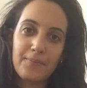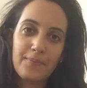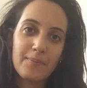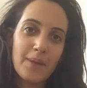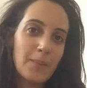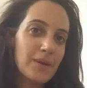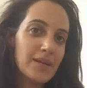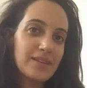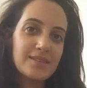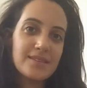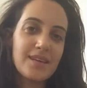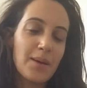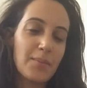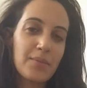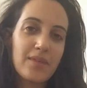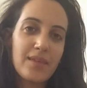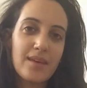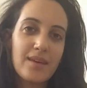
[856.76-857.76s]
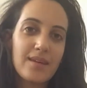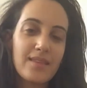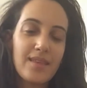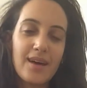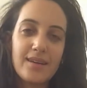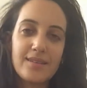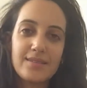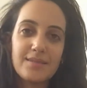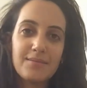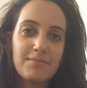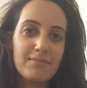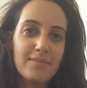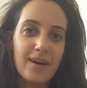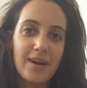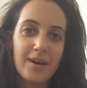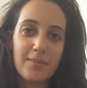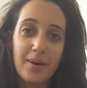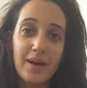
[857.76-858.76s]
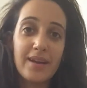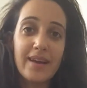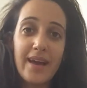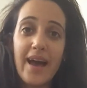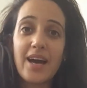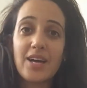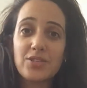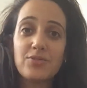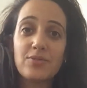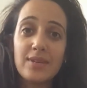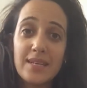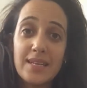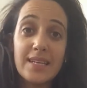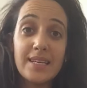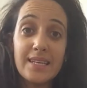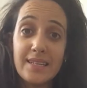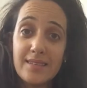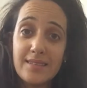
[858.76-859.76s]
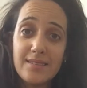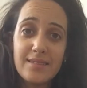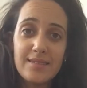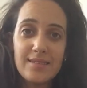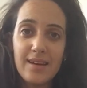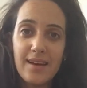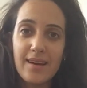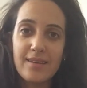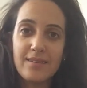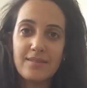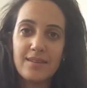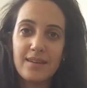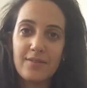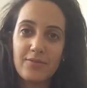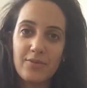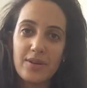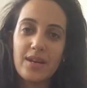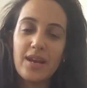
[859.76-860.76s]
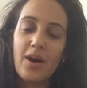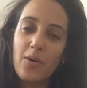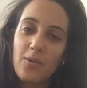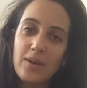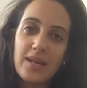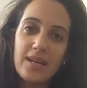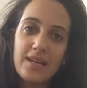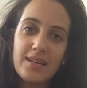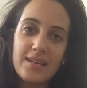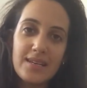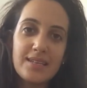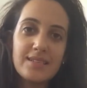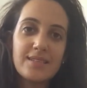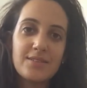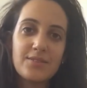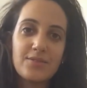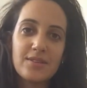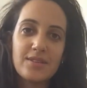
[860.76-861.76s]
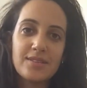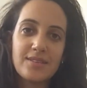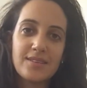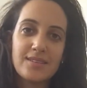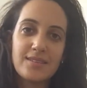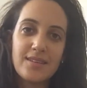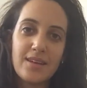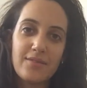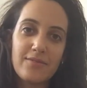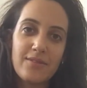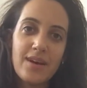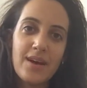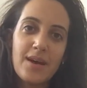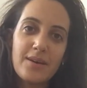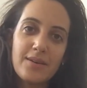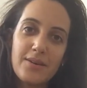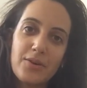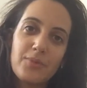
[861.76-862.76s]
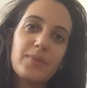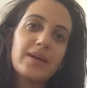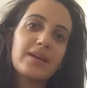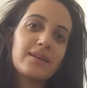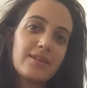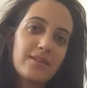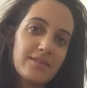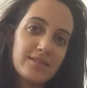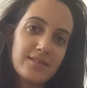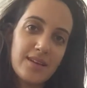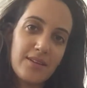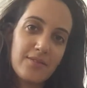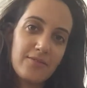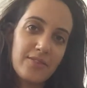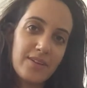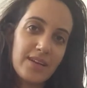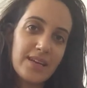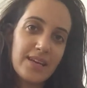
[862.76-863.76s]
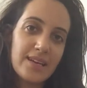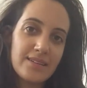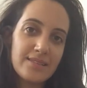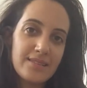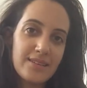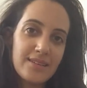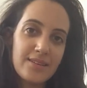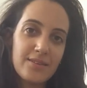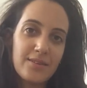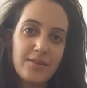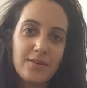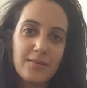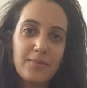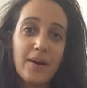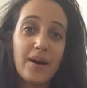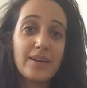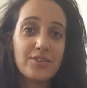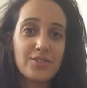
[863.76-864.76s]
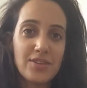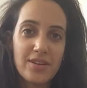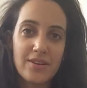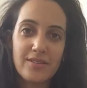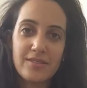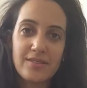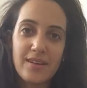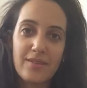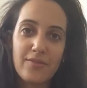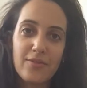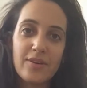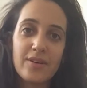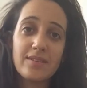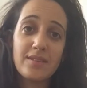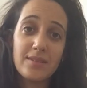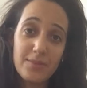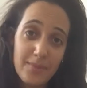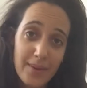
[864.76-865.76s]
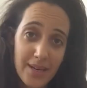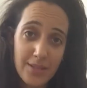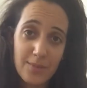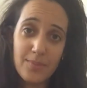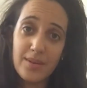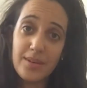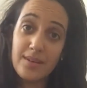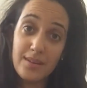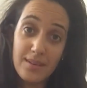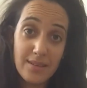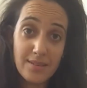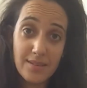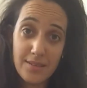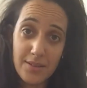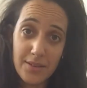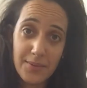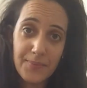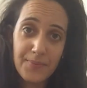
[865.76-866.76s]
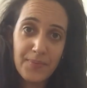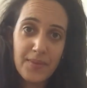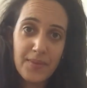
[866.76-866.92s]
Maybe it's something that our body actually needs, and if we only listen to this instead of making ourselves feel guilty or punishing ourselves for it, it might be easier.